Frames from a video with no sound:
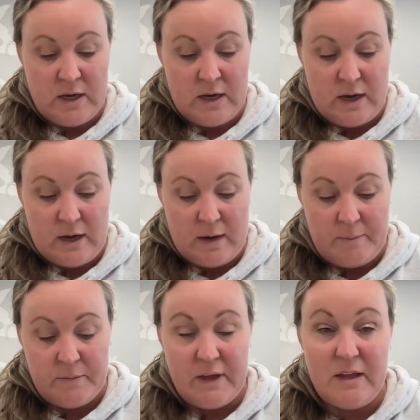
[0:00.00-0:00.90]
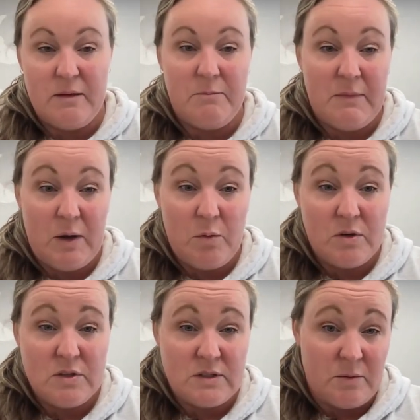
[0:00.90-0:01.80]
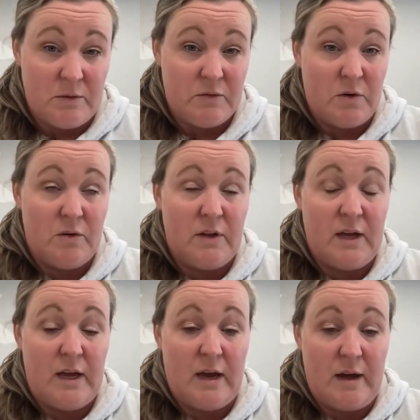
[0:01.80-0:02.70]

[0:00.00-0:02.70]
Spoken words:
In the milk, so we've got the